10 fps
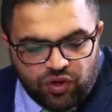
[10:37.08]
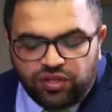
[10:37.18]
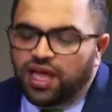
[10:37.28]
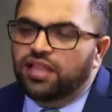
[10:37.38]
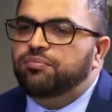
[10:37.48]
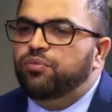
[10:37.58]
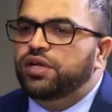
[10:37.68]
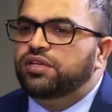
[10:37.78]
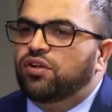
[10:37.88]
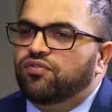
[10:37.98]
On the other
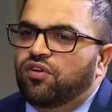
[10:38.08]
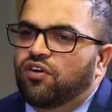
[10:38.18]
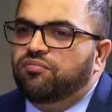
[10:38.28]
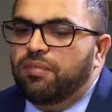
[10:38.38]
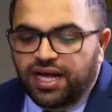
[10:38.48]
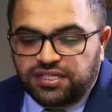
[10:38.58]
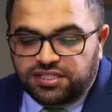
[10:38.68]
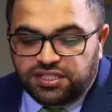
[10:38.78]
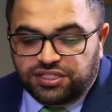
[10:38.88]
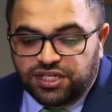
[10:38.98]
point of
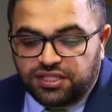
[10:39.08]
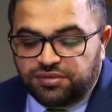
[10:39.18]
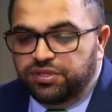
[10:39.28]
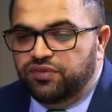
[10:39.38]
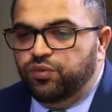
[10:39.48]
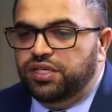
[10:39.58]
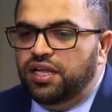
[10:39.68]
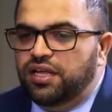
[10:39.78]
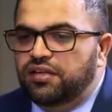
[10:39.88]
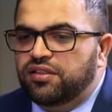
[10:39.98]
mindset change, I mean, if we
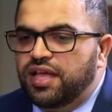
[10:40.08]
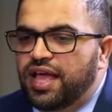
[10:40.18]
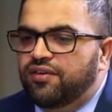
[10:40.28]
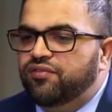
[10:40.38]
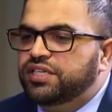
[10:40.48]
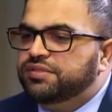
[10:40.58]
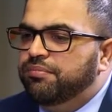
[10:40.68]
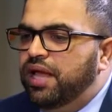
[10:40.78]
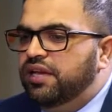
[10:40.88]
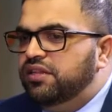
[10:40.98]
take the average
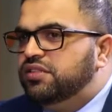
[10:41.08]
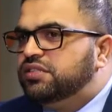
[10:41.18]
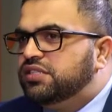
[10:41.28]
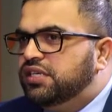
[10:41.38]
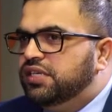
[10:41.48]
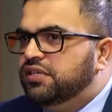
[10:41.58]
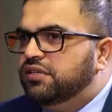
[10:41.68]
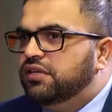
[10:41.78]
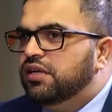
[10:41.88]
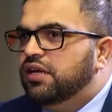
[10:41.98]
man in the
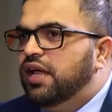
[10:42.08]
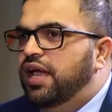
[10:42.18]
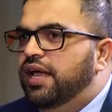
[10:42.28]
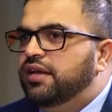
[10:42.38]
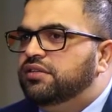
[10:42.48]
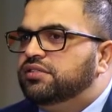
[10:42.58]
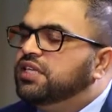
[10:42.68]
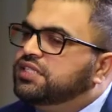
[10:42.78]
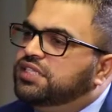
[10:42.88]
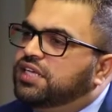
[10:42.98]
street and
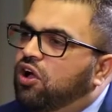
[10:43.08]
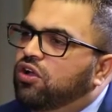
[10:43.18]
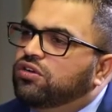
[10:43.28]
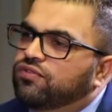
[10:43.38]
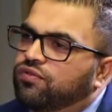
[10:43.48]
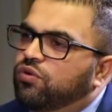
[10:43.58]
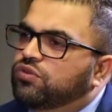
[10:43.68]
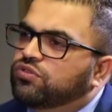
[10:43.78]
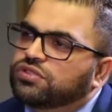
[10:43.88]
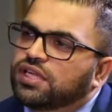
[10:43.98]
says he can't
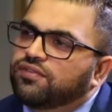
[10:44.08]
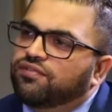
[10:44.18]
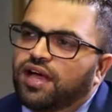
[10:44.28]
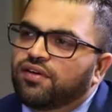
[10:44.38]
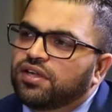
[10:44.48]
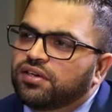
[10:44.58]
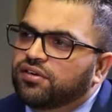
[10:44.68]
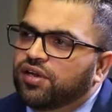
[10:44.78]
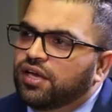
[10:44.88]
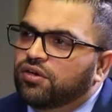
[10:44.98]
afford to save
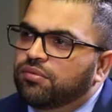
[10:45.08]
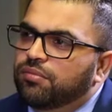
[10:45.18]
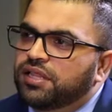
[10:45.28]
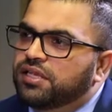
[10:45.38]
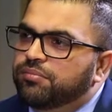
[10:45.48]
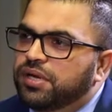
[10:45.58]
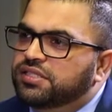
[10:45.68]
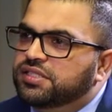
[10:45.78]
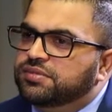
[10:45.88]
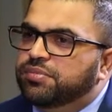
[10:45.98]
500 Rand on a monthly
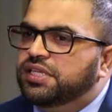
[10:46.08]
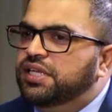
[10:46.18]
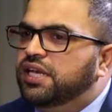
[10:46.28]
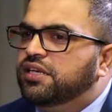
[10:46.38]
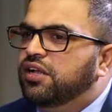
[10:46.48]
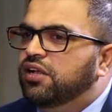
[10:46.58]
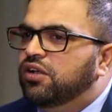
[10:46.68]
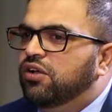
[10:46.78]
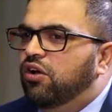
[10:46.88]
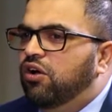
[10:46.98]
basis, but yet
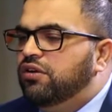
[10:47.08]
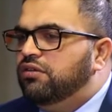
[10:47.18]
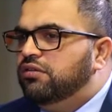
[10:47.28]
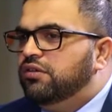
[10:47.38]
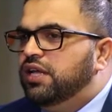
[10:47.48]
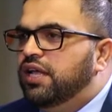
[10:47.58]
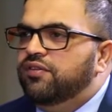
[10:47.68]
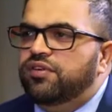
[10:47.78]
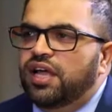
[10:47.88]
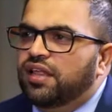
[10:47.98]
on
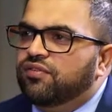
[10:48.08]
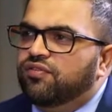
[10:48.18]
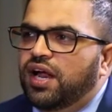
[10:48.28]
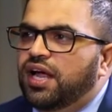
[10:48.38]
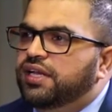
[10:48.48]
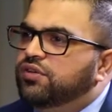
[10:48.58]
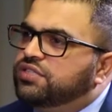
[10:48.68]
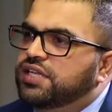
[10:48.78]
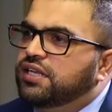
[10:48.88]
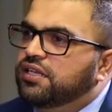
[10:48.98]
every other Friday or
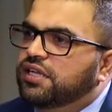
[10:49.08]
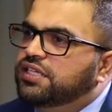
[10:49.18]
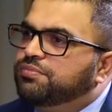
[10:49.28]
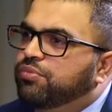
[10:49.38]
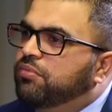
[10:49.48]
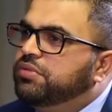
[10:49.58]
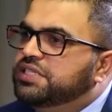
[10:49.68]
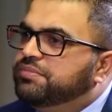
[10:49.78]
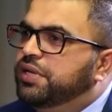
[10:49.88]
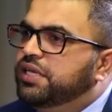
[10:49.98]
Saturday he's probably
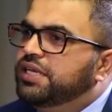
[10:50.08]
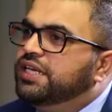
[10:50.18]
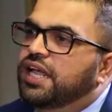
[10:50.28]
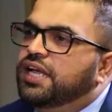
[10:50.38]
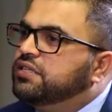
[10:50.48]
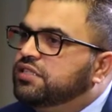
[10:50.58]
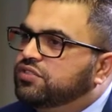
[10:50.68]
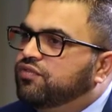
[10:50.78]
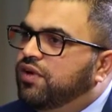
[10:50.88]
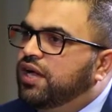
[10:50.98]
spending in excess
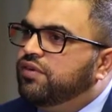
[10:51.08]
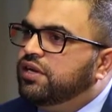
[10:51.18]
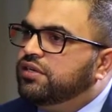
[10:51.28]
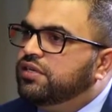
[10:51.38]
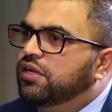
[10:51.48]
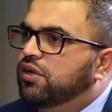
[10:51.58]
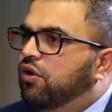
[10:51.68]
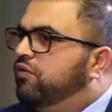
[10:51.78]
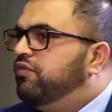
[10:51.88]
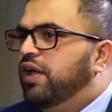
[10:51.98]
of 500
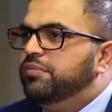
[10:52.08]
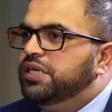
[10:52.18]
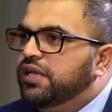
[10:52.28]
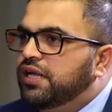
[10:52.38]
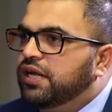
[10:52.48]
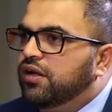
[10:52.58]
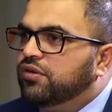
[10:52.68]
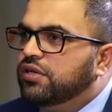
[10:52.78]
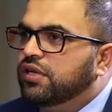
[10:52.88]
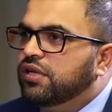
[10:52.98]
on family takeout.